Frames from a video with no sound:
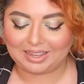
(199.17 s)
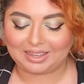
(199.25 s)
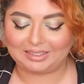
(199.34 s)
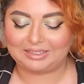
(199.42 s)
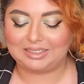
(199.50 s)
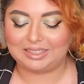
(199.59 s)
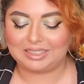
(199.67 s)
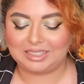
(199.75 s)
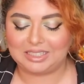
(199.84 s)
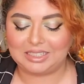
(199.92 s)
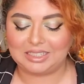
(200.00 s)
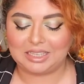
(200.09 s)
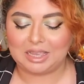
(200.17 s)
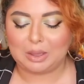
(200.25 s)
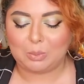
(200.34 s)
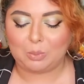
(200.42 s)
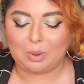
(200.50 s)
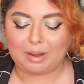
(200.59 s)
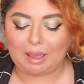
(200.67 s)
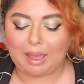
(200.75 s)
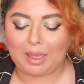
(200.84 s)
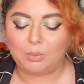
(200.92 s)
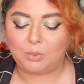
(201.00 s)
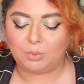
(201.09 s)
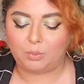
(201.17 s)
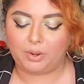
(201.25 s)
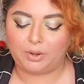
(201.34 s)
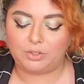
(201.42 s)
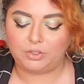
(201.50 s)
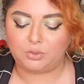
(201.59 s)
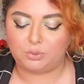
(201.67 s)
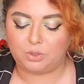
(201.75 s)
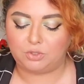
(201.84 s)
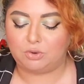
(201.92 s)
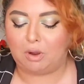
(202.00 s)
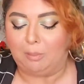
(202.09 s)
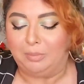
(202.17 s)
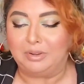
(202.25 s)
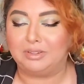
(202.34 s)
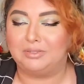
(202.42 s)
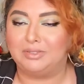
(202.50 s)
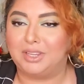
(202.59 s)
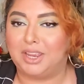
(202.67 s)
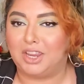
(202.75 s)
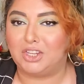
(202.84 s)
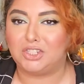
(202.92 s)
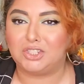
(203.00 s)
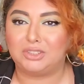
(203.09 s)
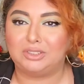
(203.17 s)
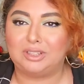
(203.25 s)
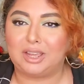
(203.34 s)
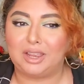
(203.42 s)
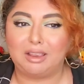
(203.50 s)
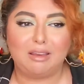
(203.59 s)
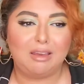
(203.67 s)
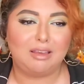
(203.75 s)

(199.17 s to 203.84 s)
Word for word: And this is what I would wear to a tropical vacation, like